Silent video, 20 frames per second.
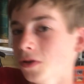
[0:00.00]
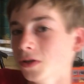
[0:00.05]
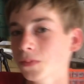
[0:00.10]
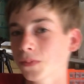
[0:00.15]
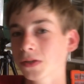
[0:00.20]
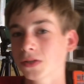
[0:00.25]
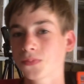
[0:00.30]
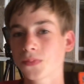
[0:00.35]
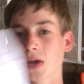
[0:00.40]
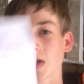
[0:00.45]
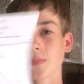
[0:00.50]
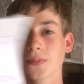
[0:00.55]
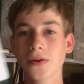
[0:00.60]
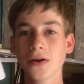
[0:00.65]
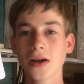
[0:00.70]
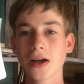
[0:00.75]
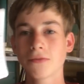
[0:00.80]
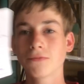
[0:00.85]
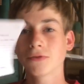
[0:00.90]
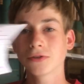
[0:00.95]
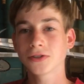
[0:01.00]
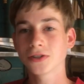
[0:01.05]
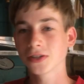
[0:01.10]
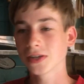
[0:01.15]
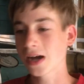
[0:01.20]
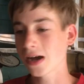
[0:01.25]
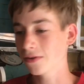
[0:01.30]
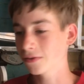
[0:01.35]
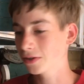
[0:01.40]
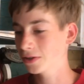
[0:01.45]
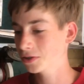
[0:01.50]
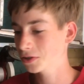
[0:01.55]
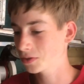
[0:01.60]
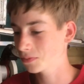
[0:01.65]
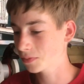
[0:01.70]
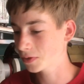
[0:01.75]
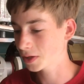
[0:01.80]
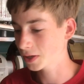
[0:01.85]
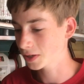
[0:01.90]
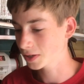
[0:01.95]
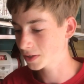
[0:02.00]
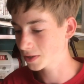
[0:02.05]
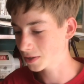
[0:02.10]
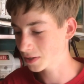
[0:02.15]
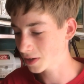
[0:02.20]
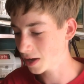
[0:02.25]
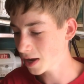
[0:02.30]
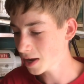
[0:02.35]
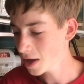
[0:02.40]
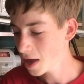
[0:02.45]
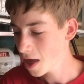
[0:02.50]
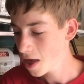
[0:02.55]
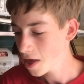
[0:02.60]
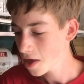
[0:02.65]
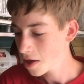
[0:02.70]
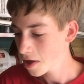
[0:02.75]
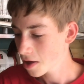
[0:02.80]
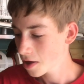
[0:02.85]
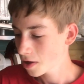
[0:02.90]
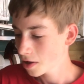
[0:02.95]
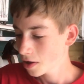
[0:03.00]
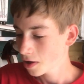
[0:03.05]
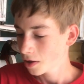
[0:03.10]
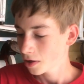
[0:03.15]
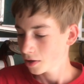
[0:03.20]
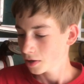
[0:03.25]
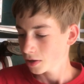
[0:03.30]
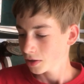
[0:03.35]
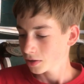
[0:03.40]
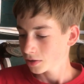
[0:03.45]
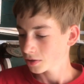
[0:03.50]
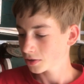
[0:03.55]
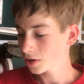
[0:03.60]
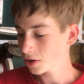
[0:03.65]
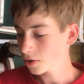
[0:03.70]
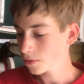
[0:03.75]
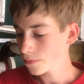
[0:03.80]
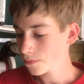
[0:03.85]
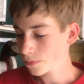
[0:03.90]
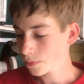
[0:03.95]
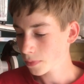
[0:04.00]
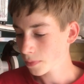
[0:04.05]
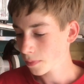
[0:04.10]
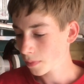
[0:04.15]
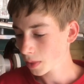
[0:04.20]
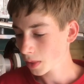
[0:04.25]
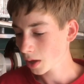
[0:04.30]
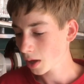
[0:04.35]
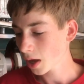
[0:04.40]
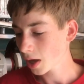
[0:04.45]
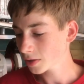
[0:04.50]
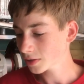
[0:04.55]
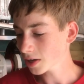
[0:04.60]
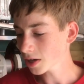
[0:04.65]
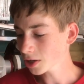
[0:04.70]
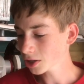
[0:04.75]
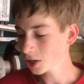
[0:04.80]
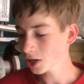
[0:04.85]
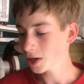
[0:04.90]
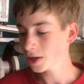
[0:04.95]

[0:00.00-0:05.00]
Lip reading: piece of paper I have written down some things to say. So essentially